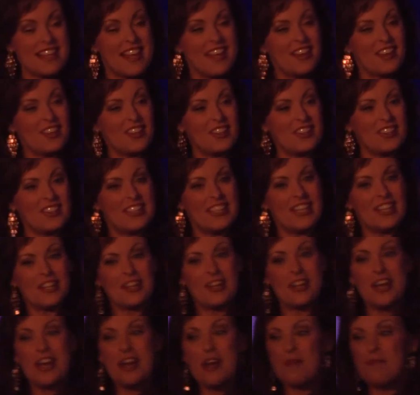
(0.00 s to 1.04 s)
said earlier,
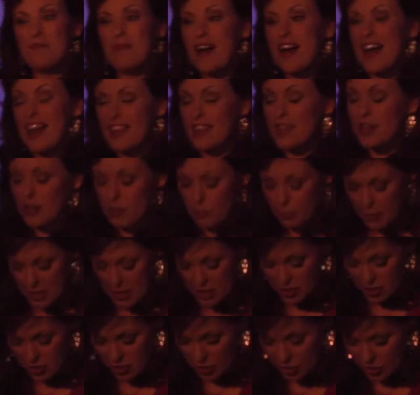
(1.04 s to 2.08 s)
by the
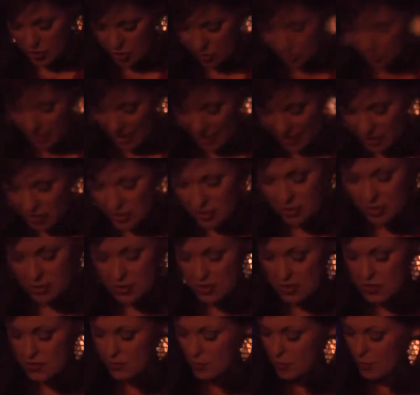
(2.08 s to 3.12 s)
regional
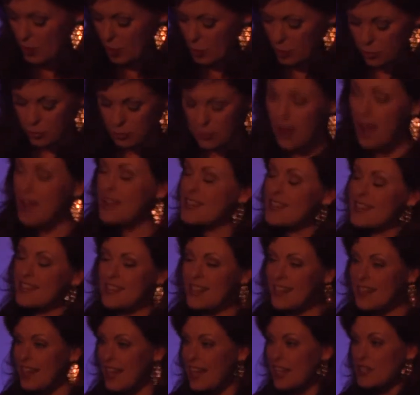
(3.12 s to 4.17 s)
directors from across
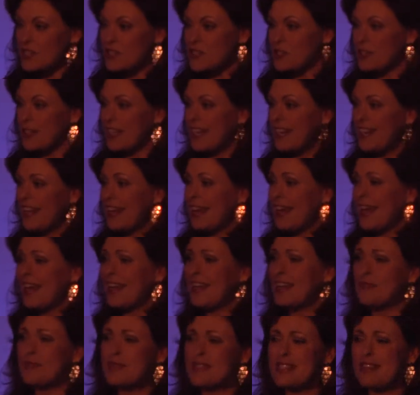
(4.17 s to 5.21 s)
the country,
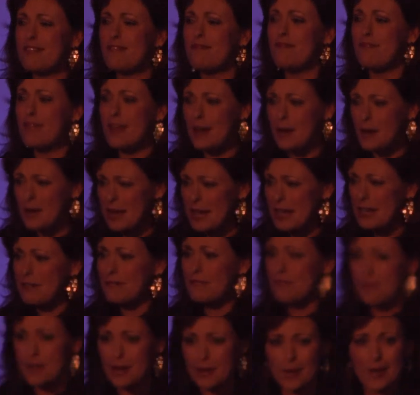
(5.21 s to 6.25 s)
and it was a very,
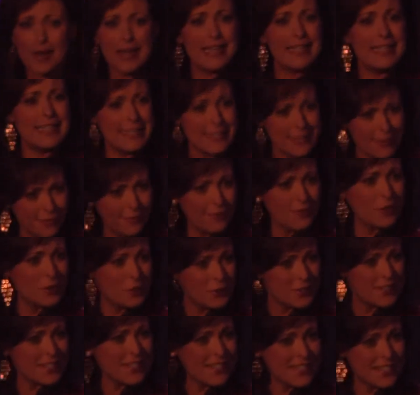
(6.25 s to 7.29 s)
very
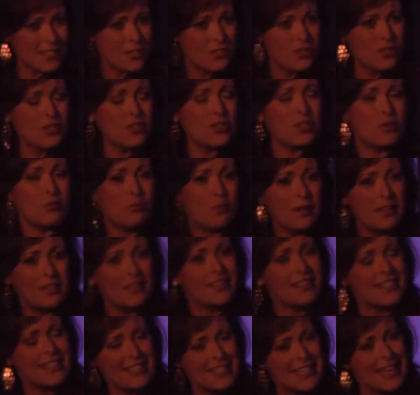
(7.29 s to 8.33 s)
difficult decision to
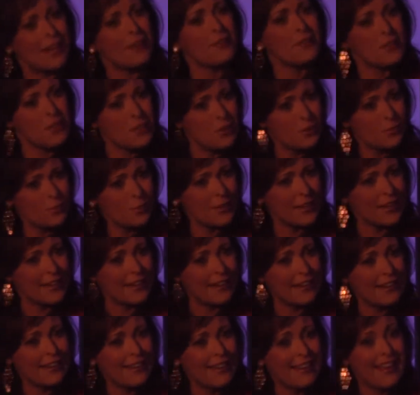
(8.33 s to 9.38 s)
whittle it down to 3
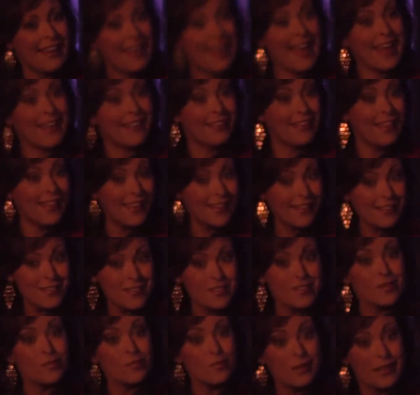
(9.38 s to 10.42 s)
and then
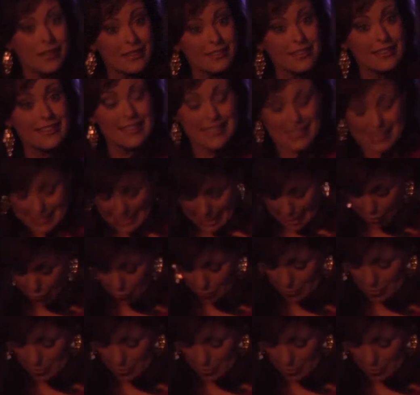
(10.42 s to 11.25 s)
to whittle it down